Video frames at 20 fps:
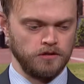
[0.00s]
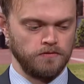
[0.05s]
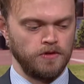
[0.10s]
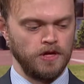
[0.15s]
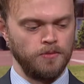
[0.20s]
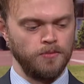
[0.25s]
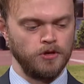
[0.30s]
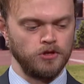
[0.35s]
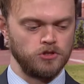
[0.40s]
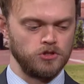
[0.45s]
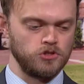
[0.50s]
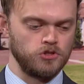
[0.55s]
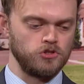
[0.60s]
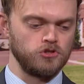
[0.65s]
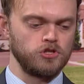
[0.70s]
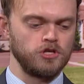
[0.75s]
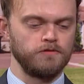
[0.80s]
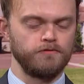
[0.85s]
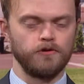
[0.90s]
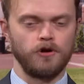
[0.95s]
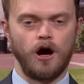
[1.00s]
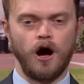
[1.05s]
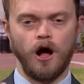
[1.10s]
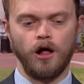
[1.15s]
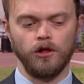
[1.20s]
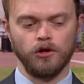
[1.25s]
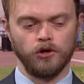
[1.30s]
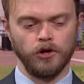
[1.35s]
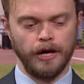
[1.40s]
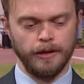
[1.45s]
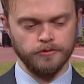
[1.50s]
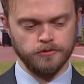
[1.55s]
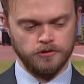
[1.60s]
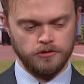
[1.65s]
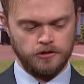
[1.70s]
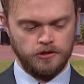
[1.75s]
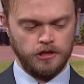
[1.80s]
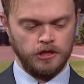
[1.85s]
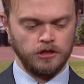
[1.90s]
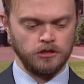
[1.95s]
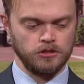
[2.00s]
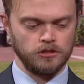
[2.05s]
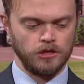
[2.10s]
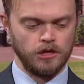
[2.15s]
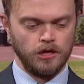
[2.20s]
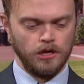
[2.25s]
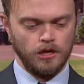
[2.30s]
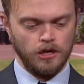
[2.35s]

if that makes sense. There's different holograms and things.